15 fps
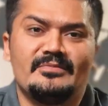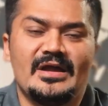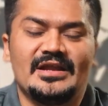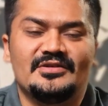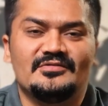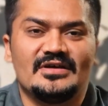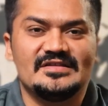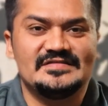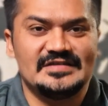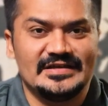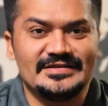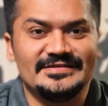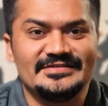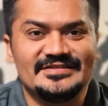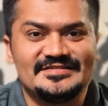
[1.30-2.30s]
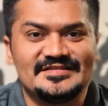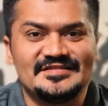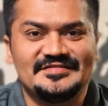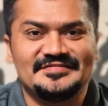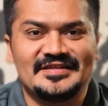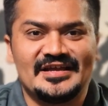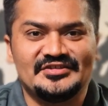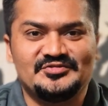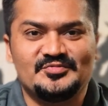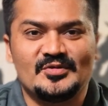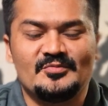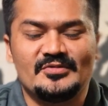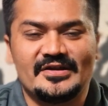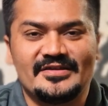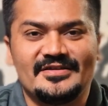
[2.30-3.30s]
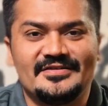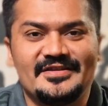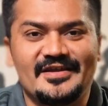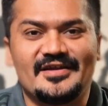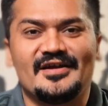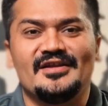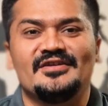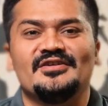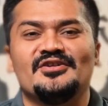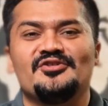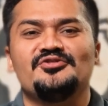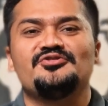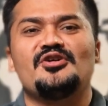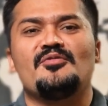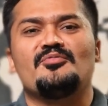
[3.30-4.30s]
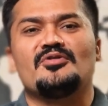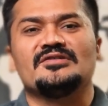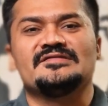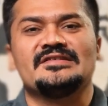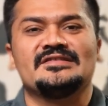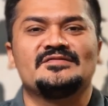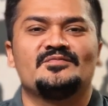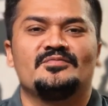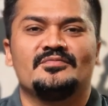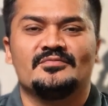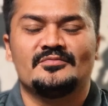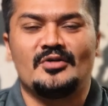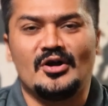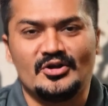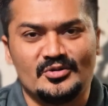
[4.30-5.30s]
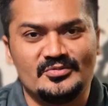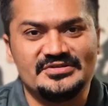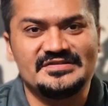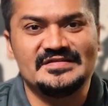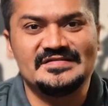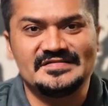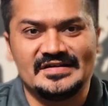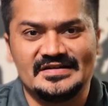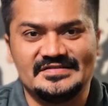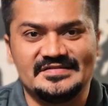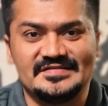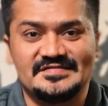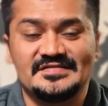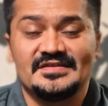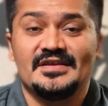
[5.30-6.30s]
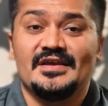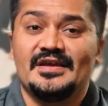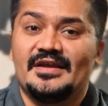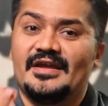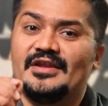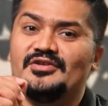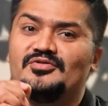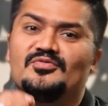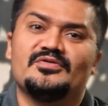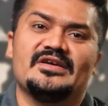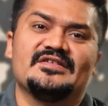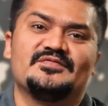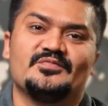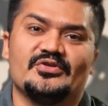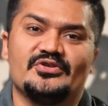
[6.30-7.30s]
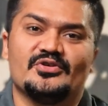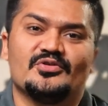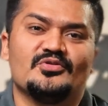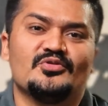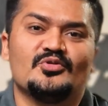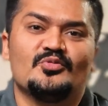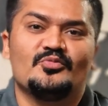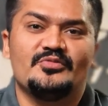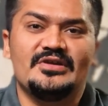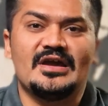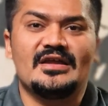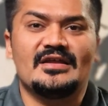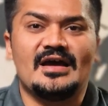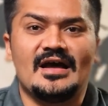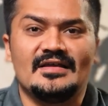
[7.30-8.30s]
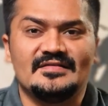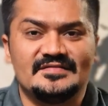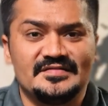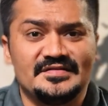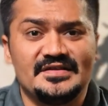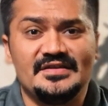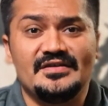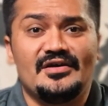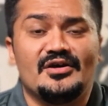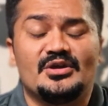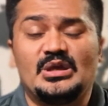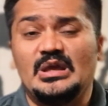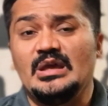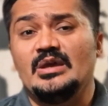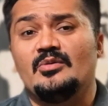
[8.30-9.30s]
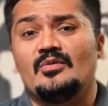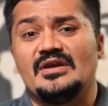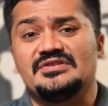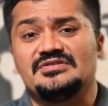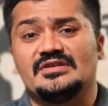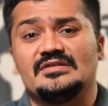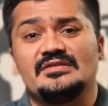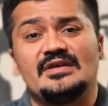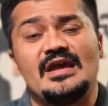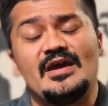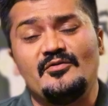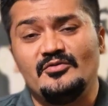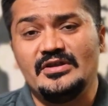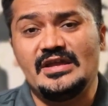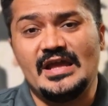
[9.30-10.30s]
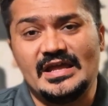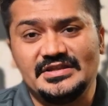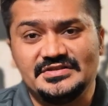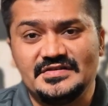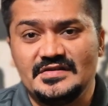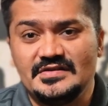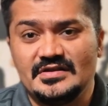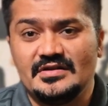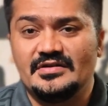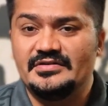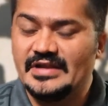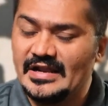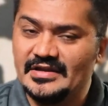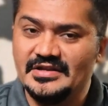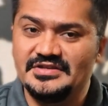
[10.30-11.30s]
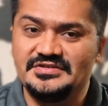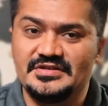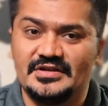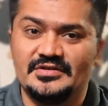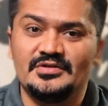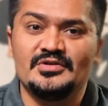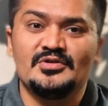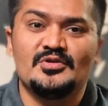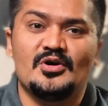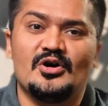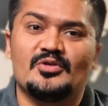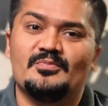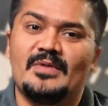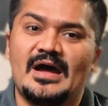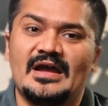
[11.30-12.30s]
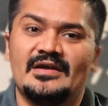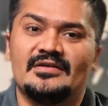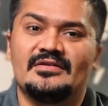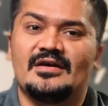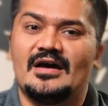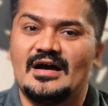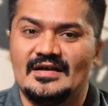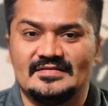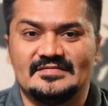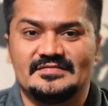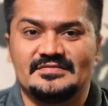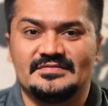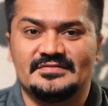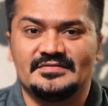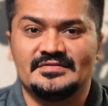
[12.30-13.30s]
back to our channel. This is Raj from Radical TechMart, your process automation strategist. In today's video, we are answering a key question every engineer, technician or buyer asks.